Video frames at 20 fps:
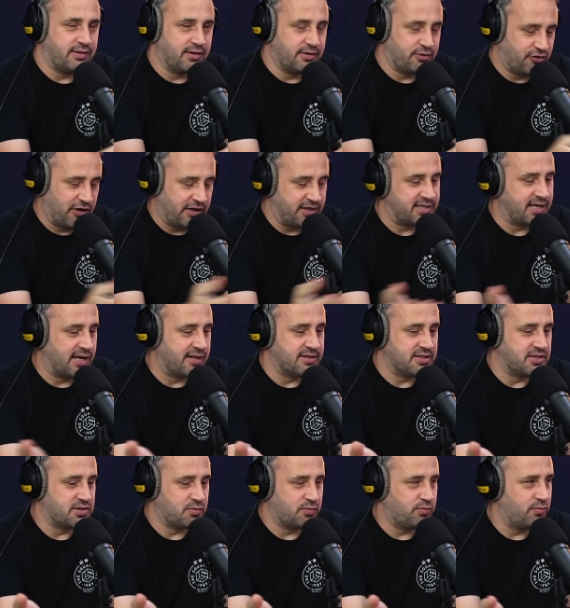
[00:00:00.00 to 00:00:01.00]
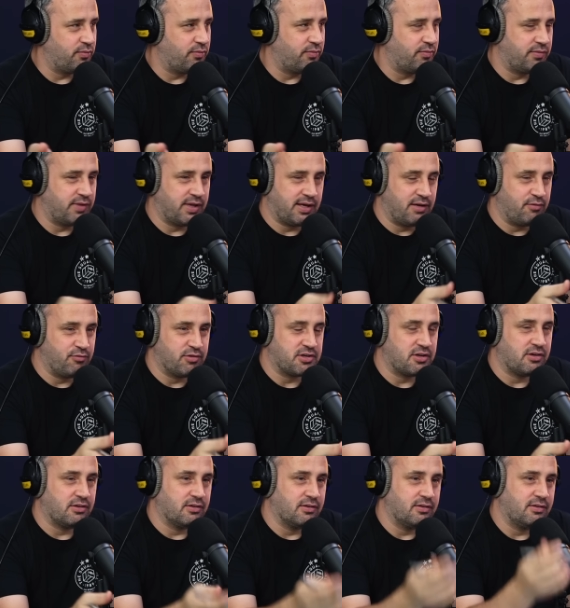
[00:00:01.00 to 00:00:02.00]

that transcends the result.